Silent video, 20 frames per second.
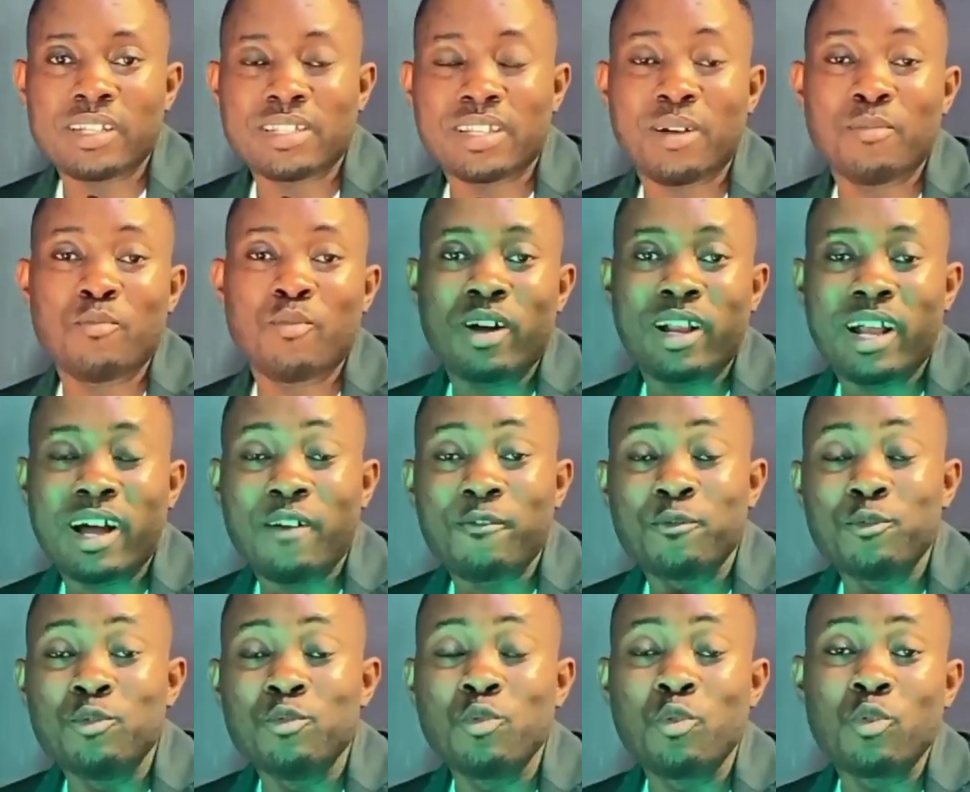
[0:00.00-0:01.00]
someone
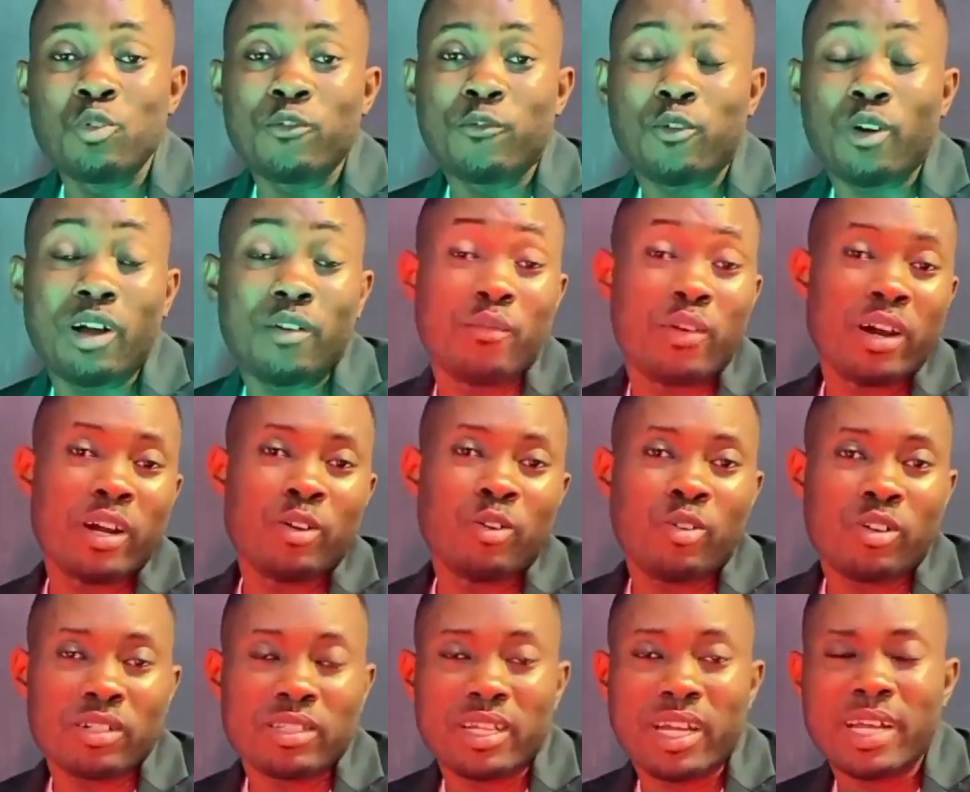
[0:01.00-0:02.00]
I've known for a very
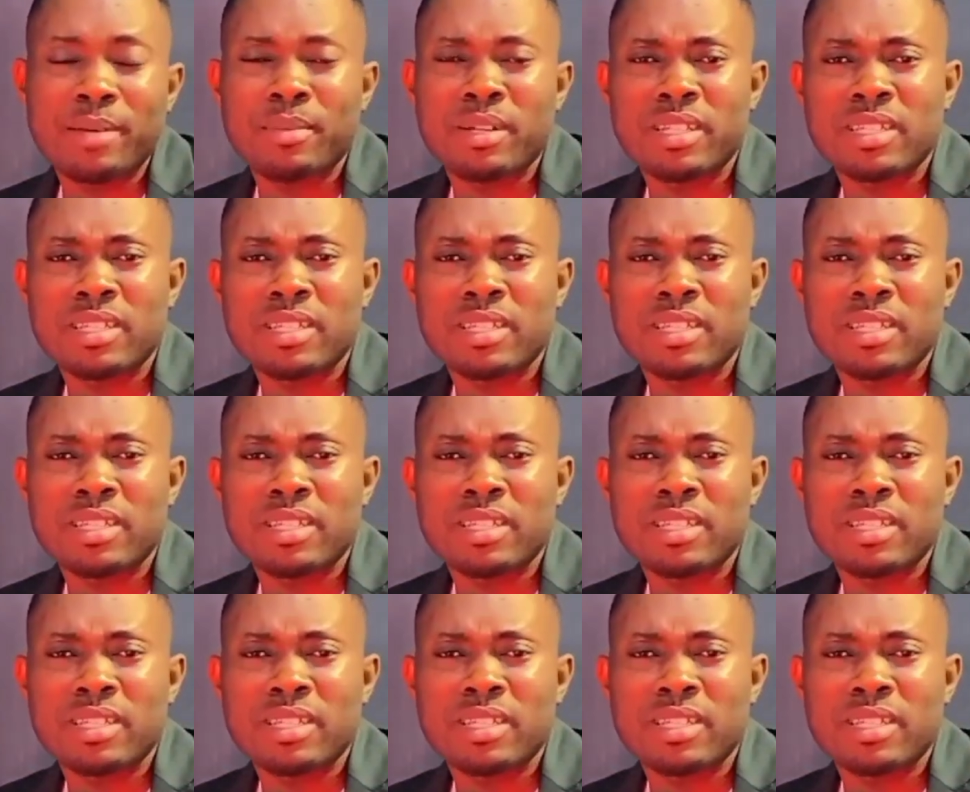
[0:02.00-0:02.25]
long time,